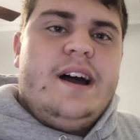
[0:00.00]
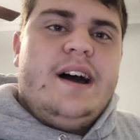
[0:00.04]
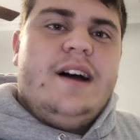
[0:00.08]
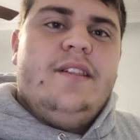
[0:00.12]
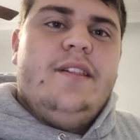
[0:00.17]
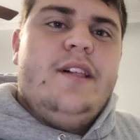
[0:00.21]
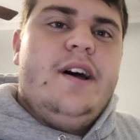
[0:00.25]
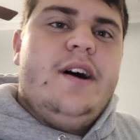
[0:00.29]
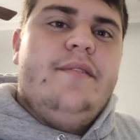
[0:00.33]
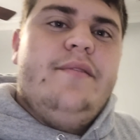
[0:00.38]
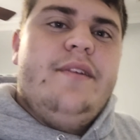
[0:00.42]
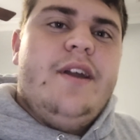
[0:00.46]
I
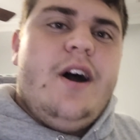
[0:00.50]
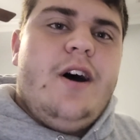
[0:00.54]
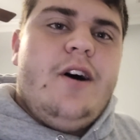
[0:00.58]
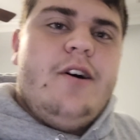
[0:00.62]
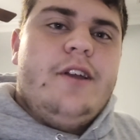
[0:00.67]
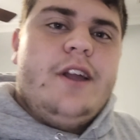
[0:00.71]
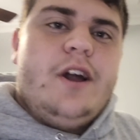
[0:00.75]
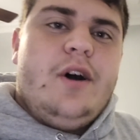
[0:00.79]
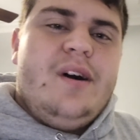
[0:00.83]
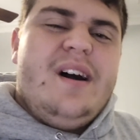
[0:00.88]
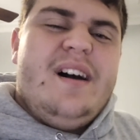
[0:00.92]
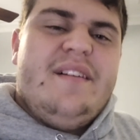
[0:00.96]
love y'all.
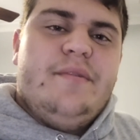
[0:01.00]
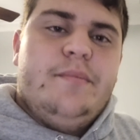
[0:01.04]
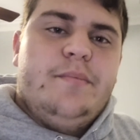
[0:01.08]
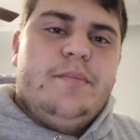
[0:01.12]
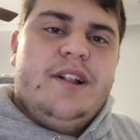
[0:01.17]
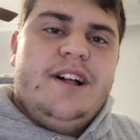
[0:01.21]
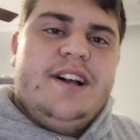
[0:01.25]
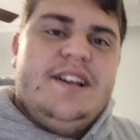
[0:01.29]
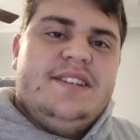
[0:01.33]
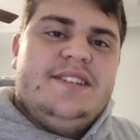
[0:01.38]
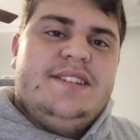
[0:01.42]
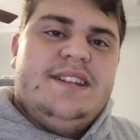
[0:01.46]
Y'all have a
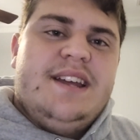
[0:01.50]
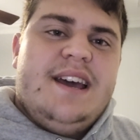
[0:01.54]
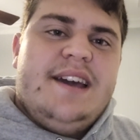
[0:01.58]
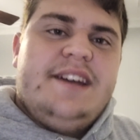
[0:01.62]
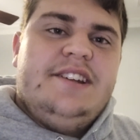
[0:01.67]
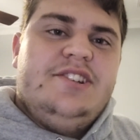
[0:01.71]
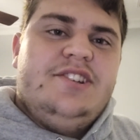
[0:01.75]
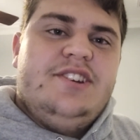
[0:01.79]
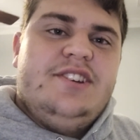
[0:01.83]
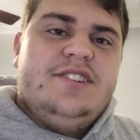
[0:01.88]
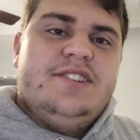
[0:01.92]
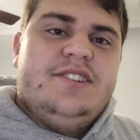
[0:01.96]
blessed day.
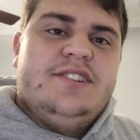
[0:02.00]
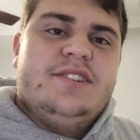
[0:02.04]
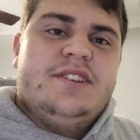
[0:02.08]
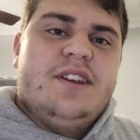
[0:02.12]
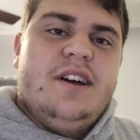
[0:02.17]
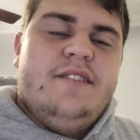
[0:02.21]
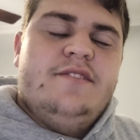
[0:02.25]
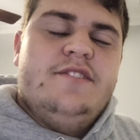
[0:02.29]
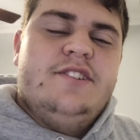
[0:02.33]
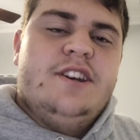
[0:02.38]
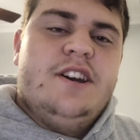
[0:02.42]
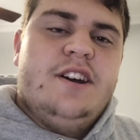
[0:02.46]
Jesus
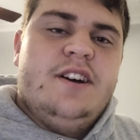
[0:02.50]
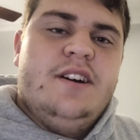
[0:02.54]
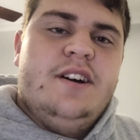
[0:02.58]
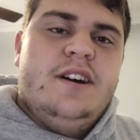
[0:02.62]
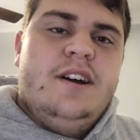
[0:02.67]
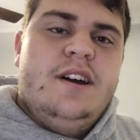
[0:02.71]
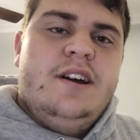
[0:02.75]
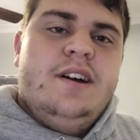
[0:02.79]
loves you.